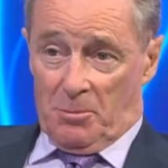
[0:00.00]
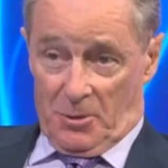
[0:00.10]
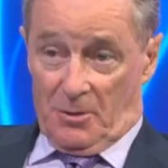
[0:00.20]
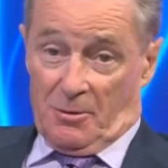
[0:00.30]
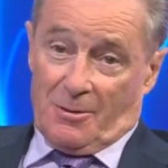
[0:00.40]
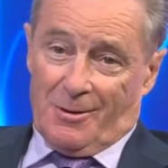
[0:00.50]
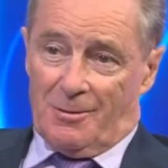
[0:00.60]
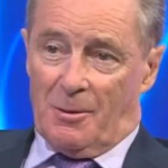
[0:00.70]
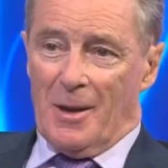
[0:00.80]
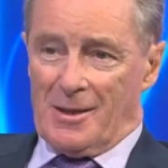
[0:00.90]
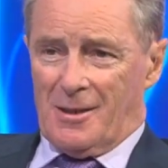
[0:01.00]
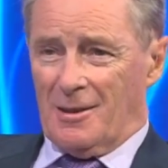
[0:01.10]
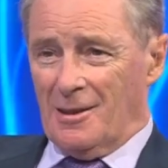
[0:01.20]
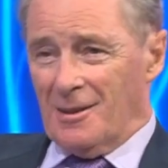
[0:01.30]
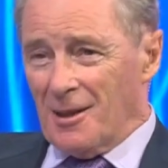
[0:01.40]
But the
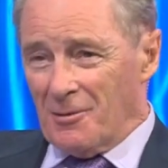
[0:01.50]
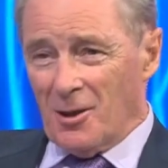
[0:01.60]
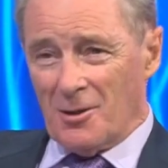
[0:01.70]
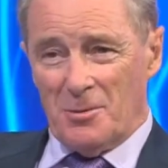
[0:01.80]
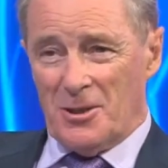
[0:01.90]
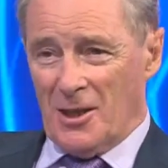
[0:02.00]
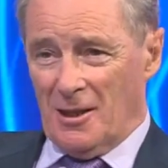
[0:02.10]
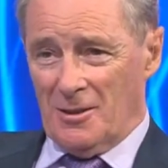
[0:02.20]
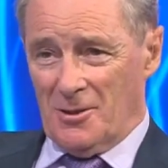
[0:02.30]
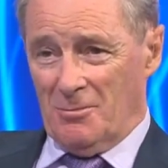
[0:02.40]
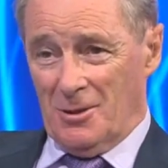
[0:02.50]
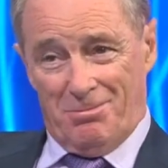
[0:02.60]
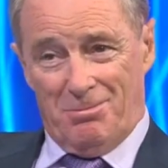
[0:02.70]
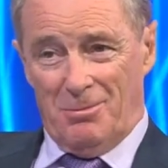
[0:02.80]
domestically, they've got to be challenging with.